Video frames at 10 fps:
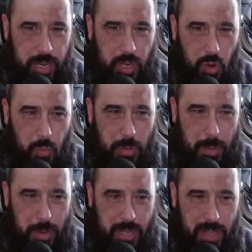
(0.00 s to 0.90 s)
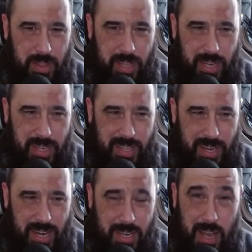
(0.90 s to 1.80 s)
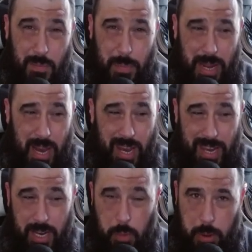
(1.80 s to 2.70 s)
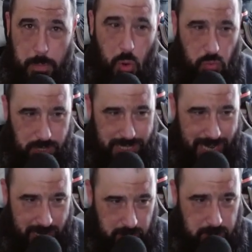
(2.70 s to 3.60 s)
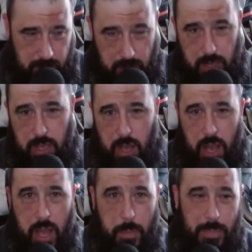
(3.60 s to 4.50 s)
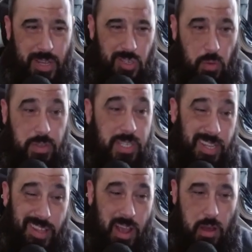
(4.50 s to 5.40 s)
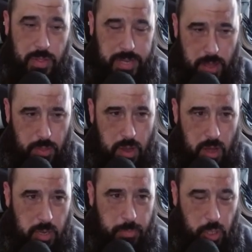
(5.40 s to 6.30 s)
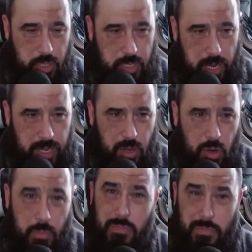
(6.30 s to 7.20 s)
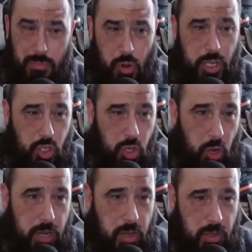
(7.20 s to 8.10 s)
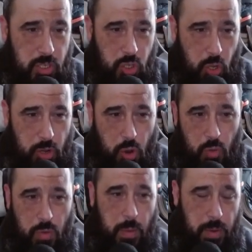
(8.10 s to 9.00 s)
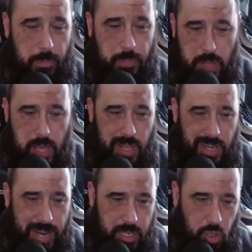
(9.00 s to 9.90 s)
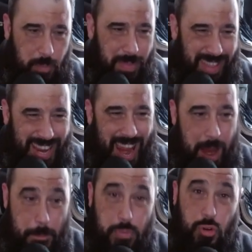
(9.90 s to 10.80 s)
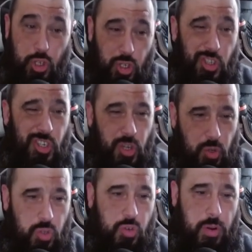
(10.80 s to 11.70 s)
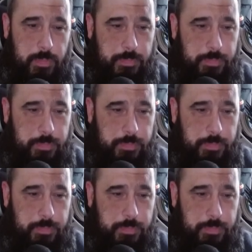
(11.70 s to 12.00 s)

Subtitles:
you know, maybe that they need to be a little bit more resilient, because obviously they are the Death Guard, but you know, pretty solid all-rounder. Next up, the Emperor's Children.